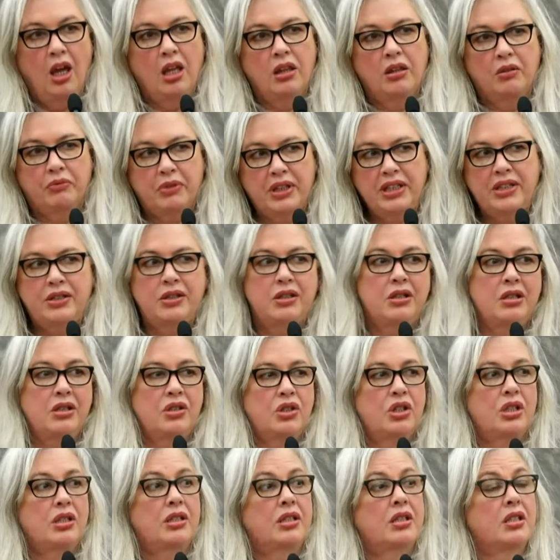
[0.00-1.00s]
The
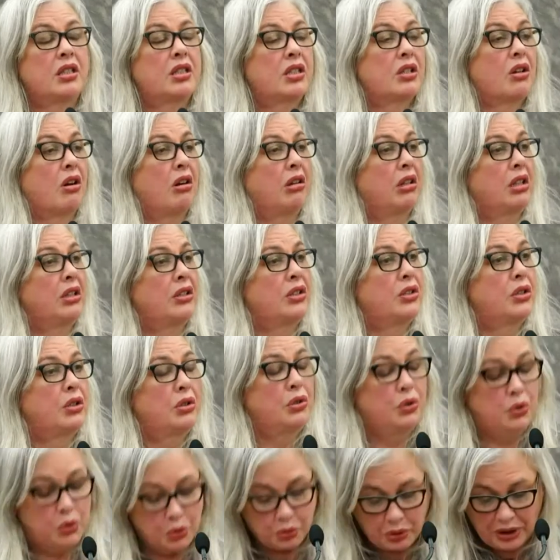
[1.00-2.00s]
researchers and scholars
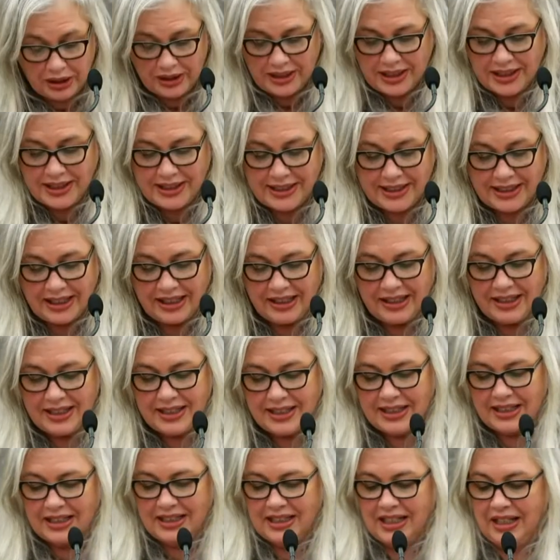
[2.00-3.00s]
who join us in
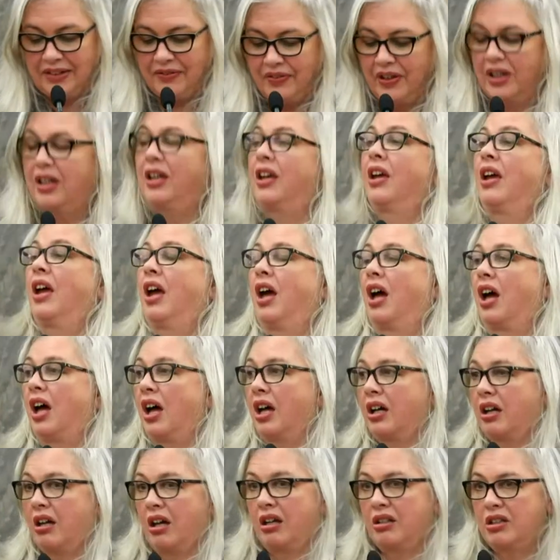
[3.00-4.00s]
this endeavour
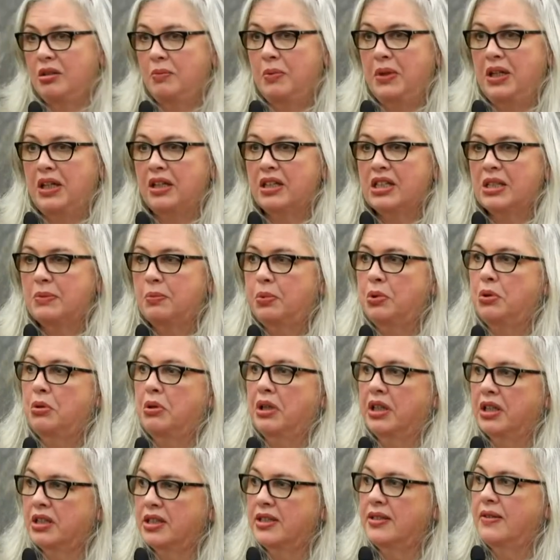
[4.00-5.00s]
are going to be
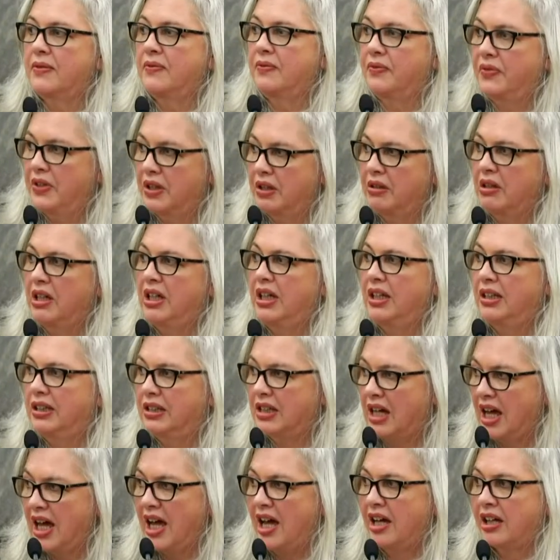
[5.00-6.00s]
exploring some very
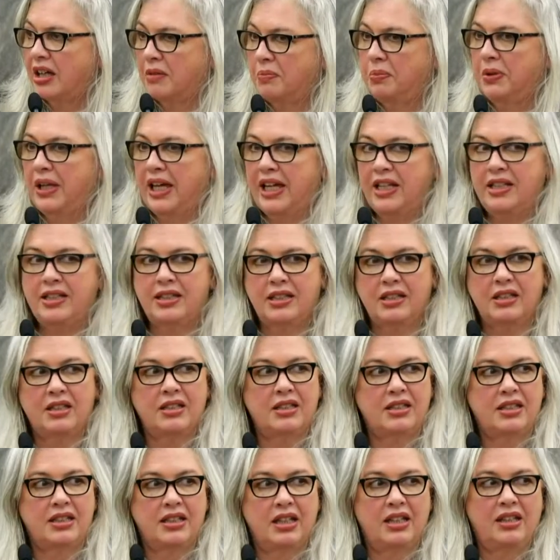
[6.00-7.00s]
dark
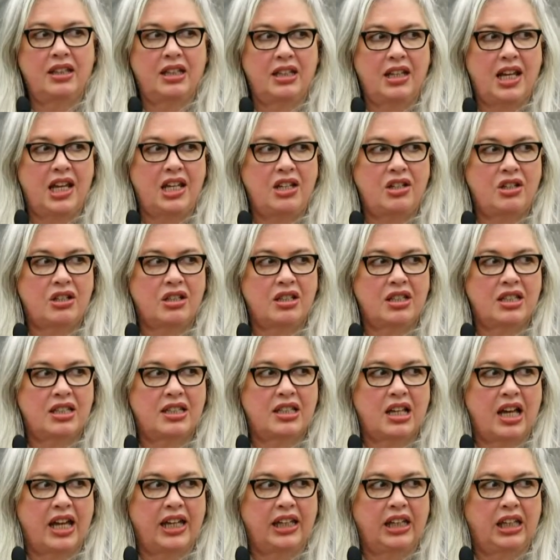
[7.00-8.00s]
places in the nation's
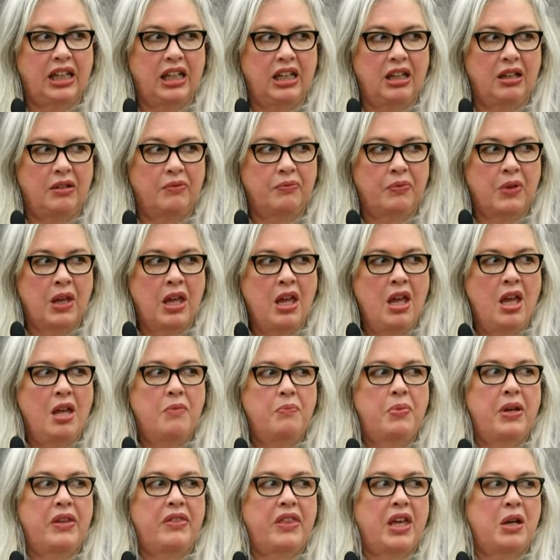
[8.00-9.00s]
psyche,
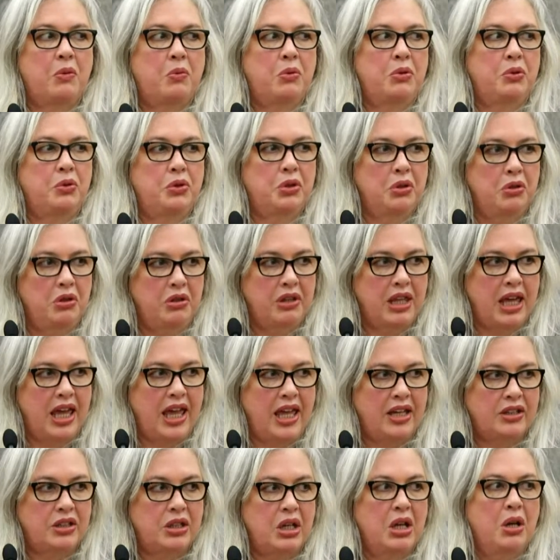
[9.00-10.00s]
but they will do
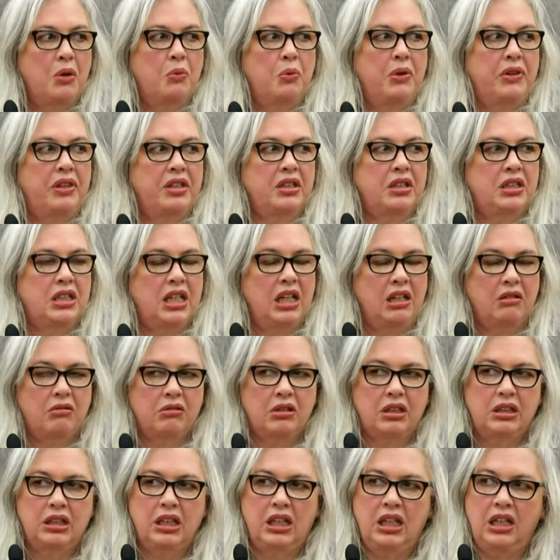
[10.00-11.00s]
that with
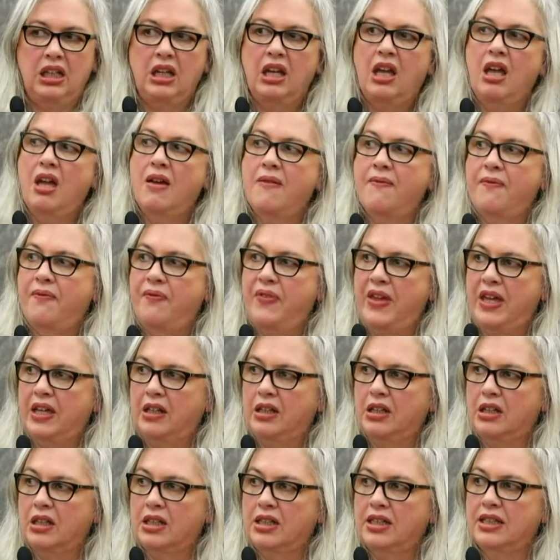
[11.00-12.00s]
integrity,
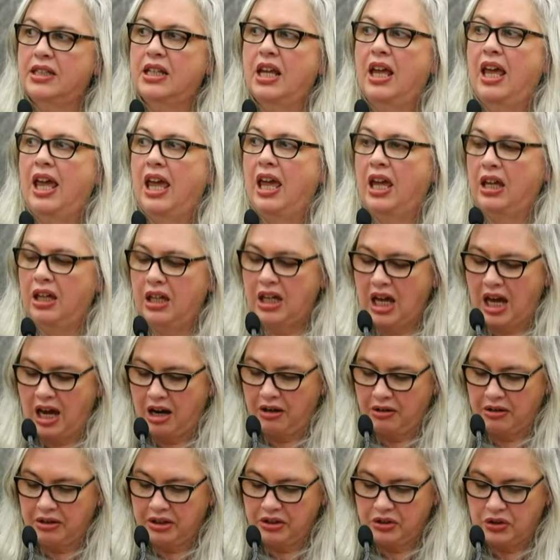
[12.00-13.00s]
fairness, and
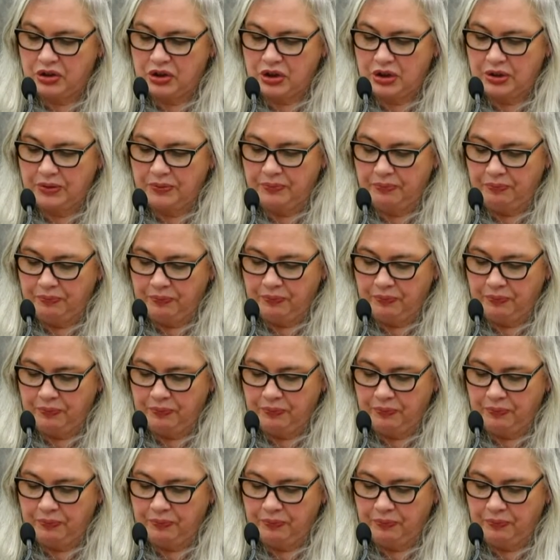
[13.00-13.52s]
courage.